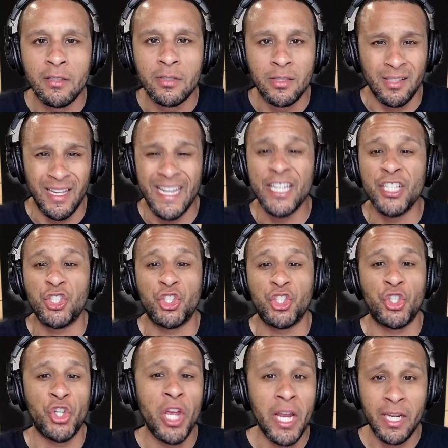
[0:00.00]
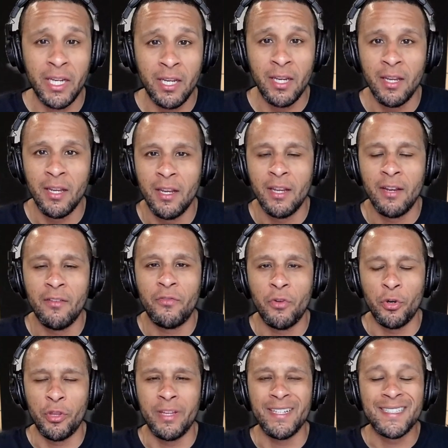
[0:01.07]
in check
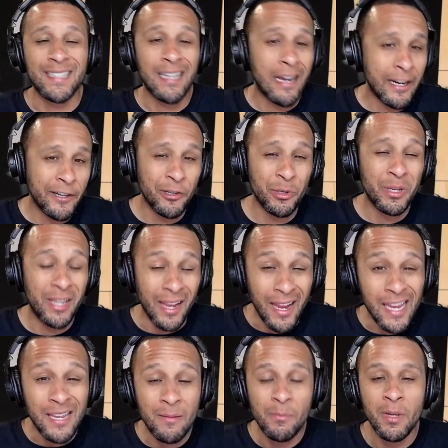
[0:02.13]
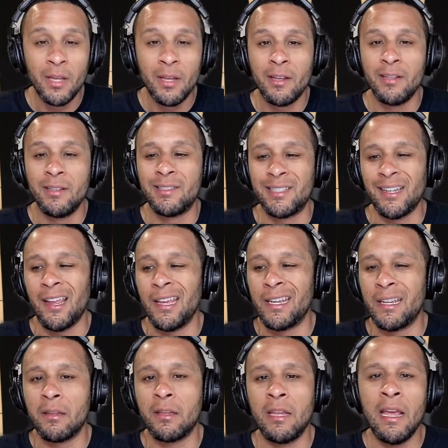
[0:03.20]
for the entire game, it's
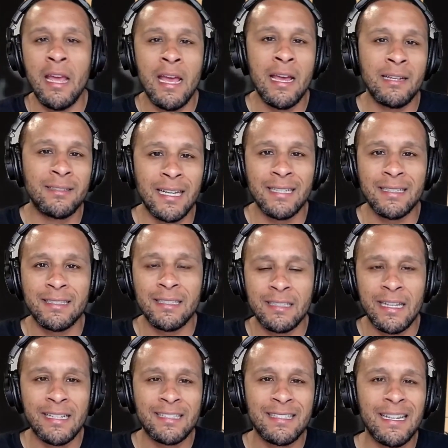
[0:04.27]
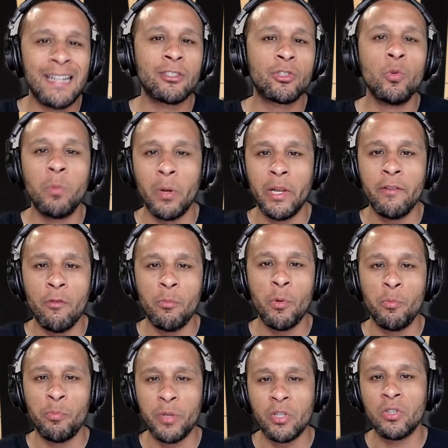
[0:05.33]
like, yeah, that's not too believable
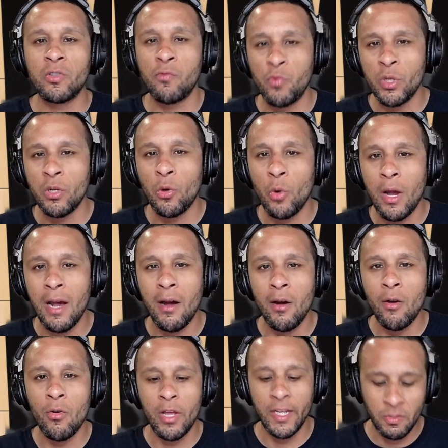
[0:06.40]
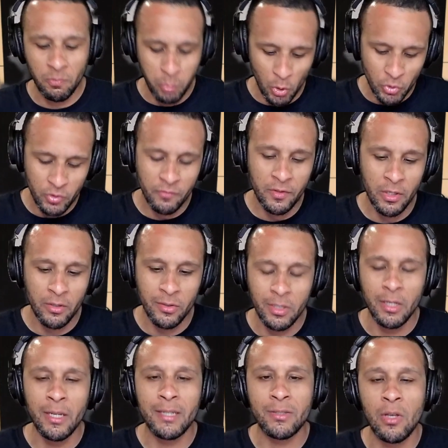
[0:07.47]
because we know how explosive the
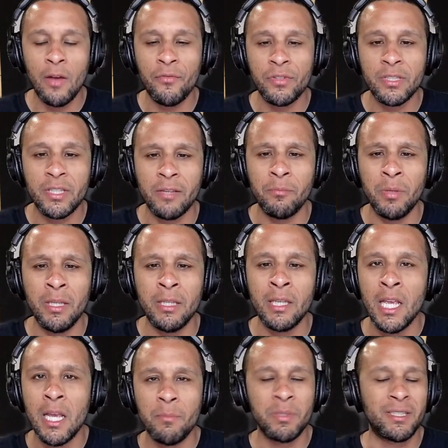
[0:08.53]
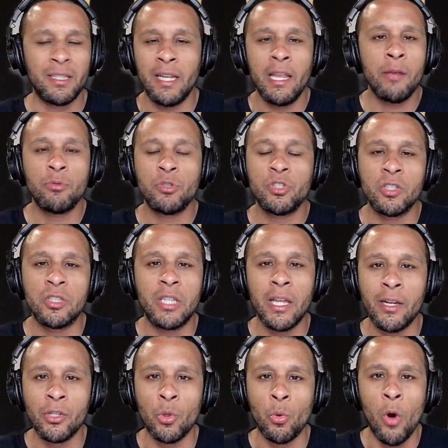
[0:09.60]
Knicks offense can be. But today it was just
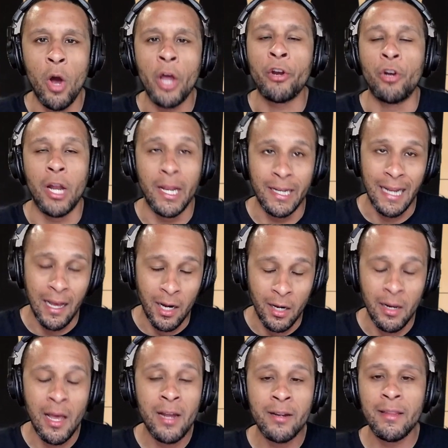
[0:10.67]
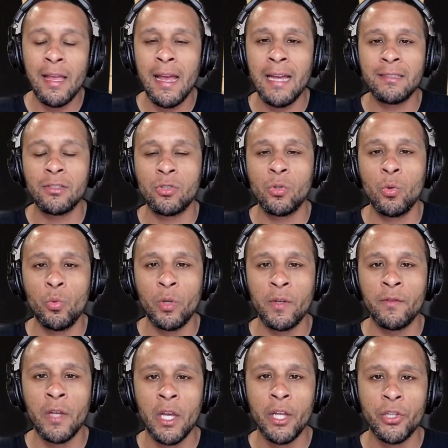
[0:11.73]
dead in the water, and a lot of that had to do
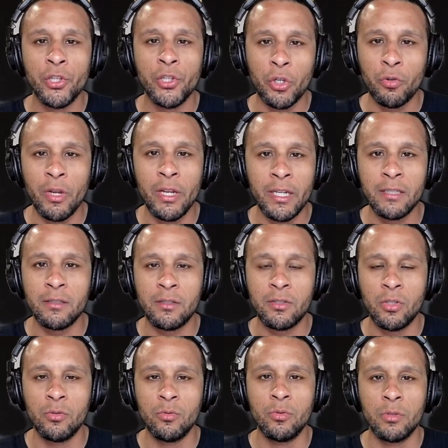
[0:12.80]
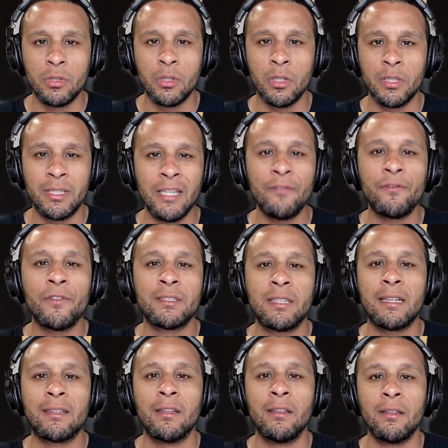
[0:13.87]
with the credit to the defense
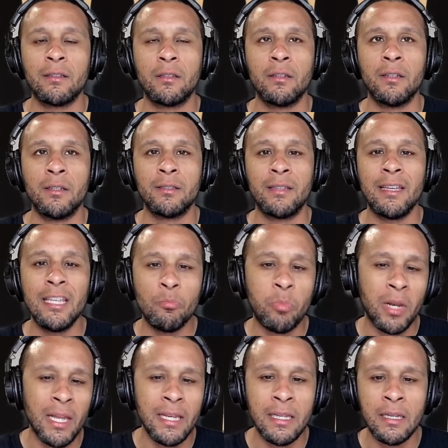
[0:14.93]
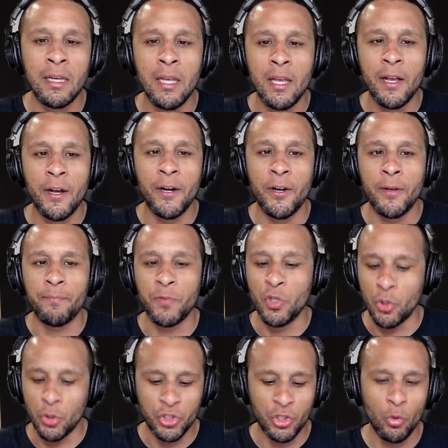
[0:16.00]
that the Heat played.
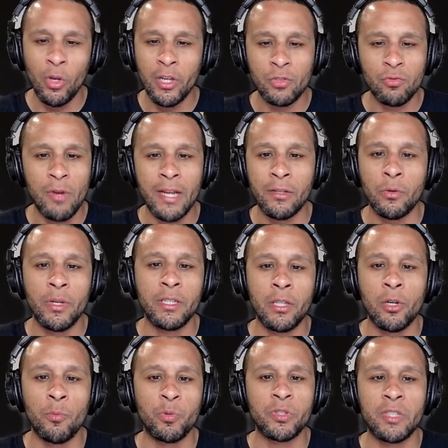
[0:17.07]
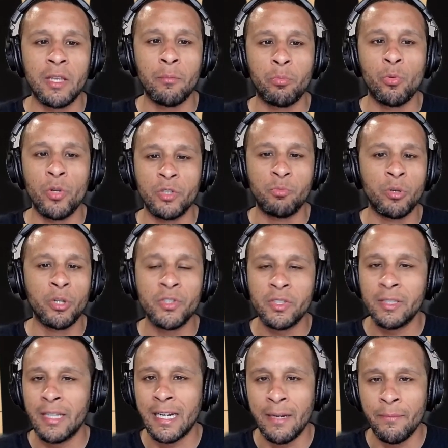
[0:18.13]
Julius Randle ended up with 10 points.
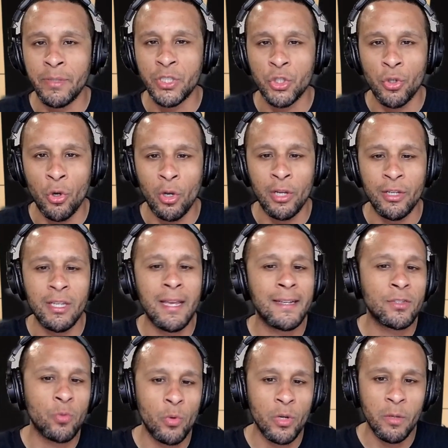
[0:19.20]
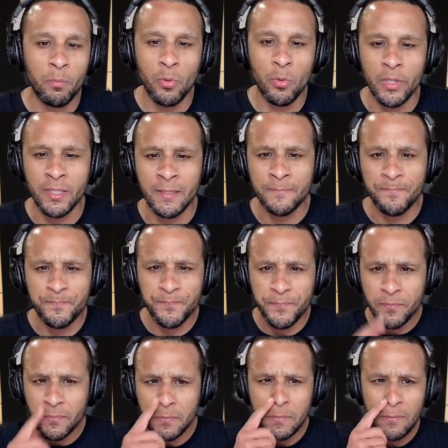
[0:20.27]
Brunson, that I mentioned earlier, he had 20 points.
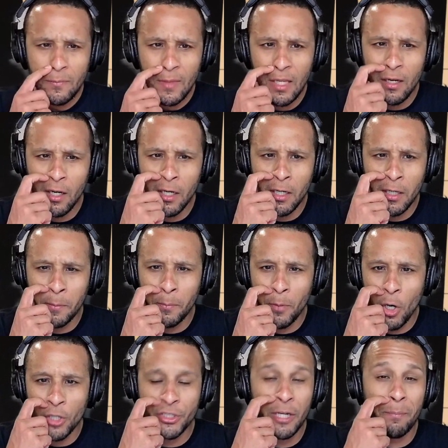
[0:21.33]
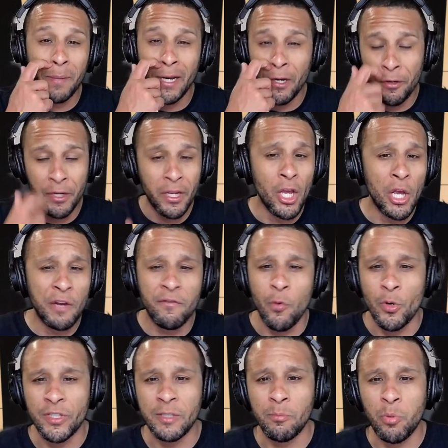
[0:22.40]
RJ Barrett
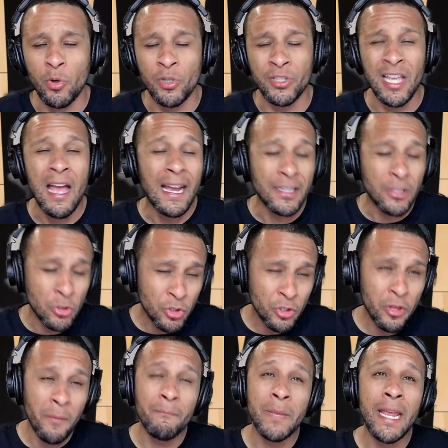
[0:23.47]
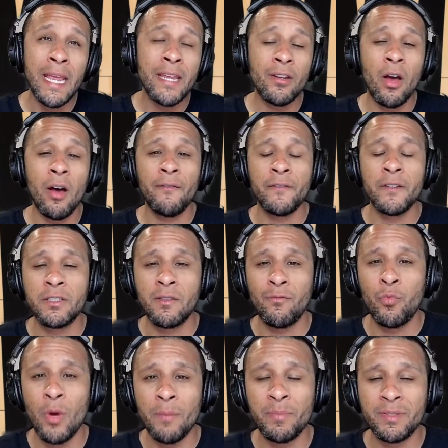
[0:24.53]
14 points, and those are the main offensive
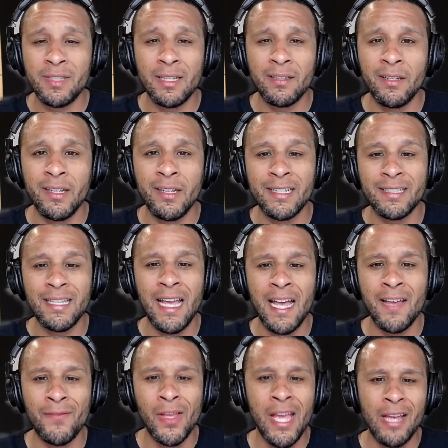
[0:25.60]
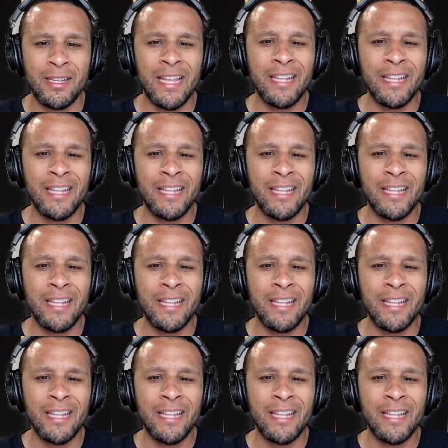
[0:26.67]
weapons that the Knicks have. They